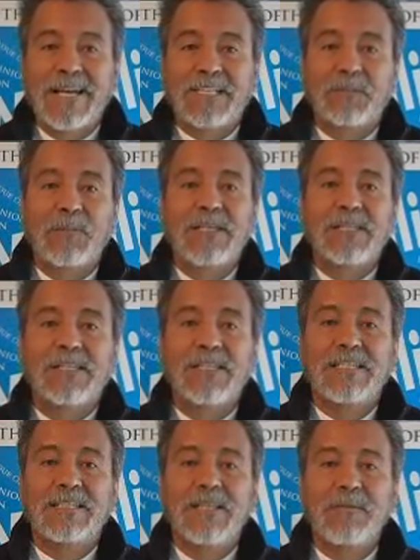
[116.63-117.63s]
explaining
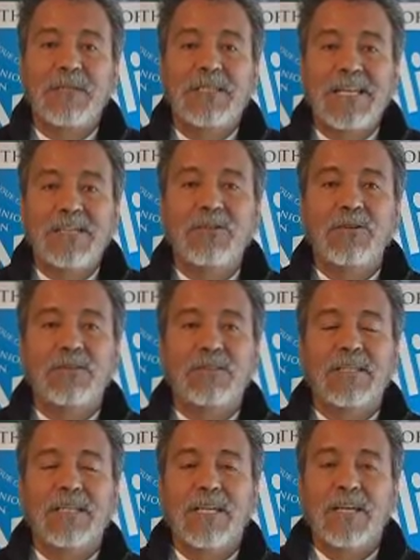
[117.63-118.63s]
his
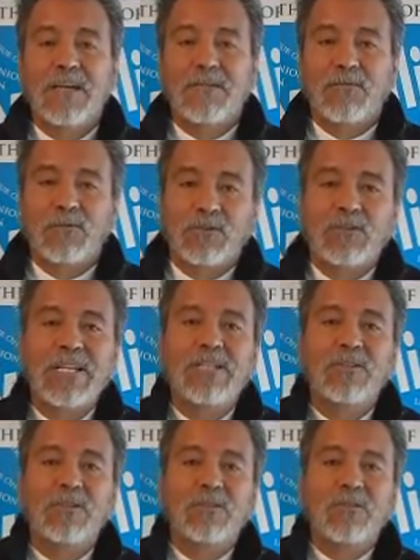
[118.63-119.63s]
limitations and
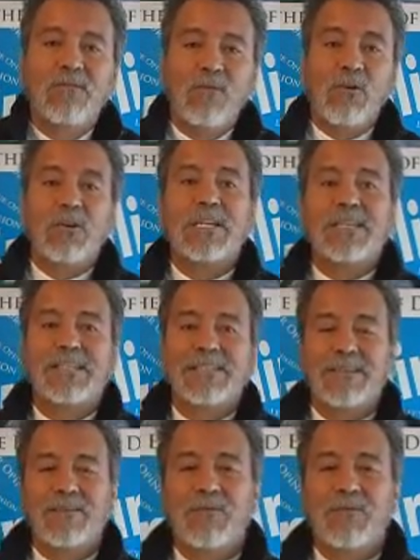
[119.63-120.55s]
frustrations of working